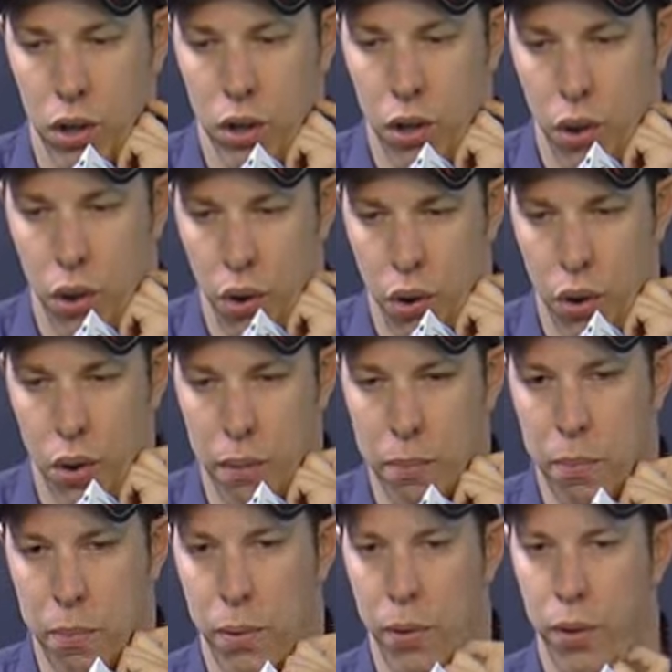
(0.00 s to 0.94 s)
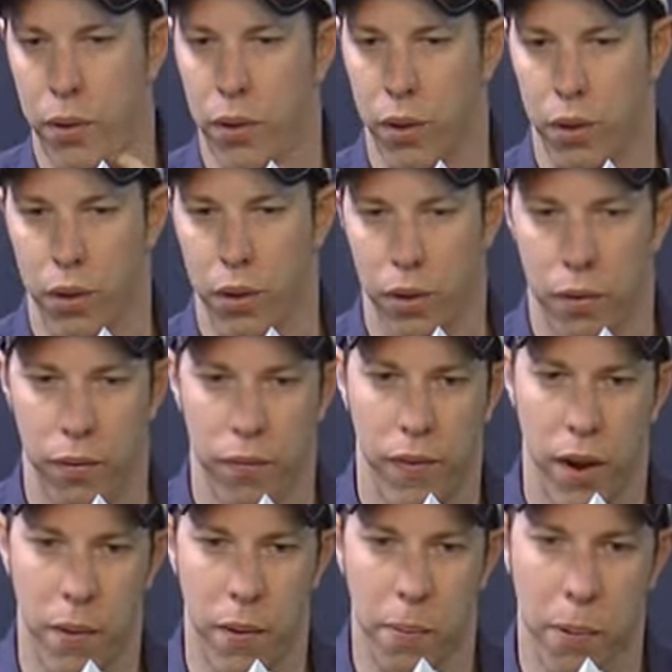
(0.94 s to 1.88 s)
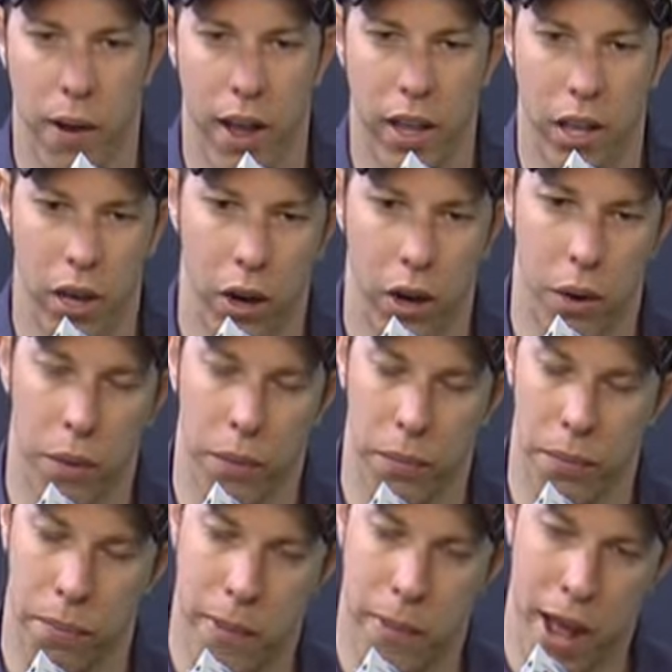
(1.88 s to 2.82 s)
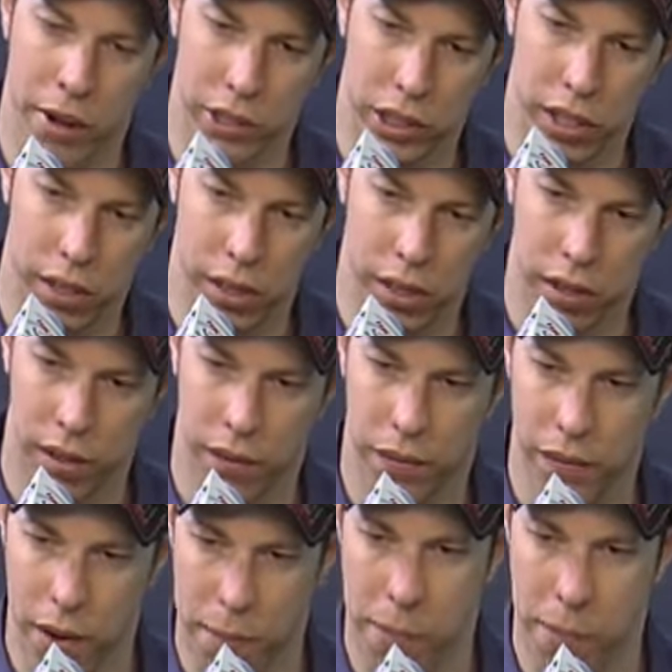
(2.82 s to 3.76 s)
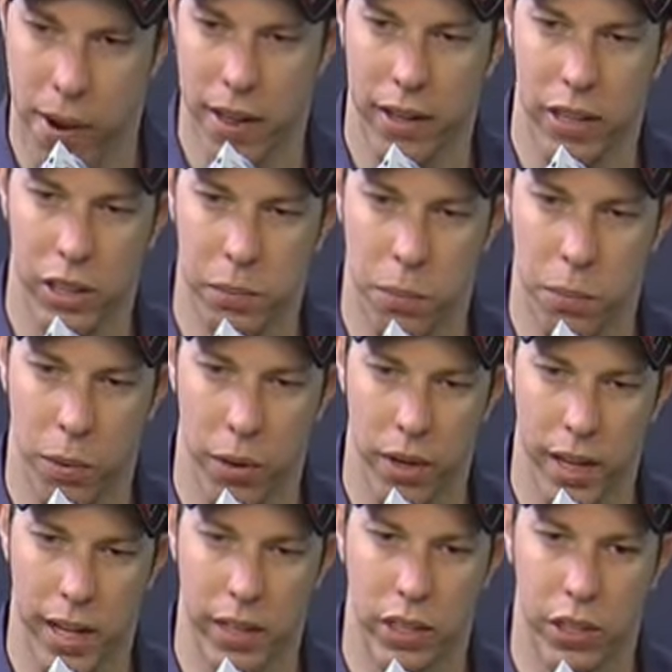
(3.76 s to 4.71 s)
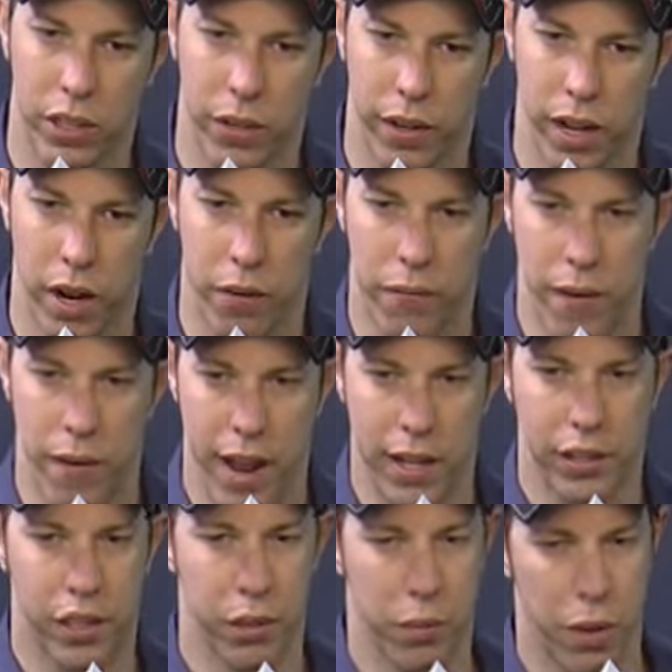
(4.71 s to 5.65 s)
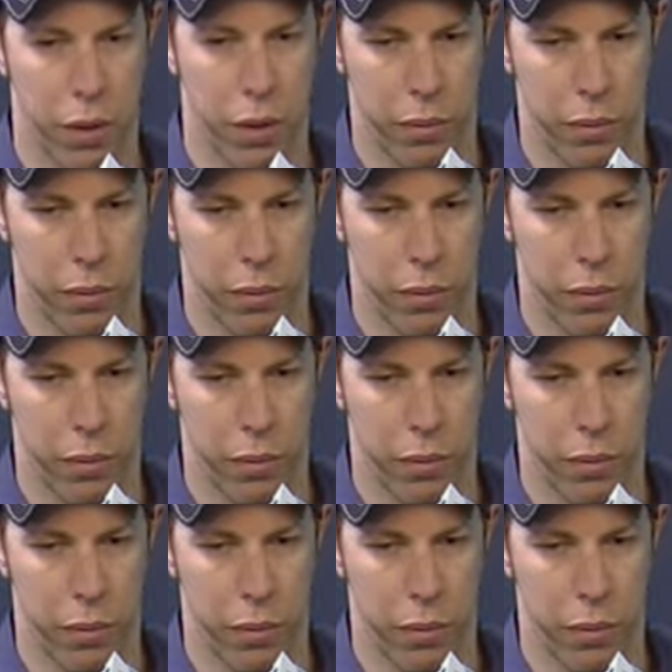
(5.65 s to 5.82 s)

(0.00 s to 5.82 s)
curb fair play, you know, balance the fair play that the sport needs so that our fans can really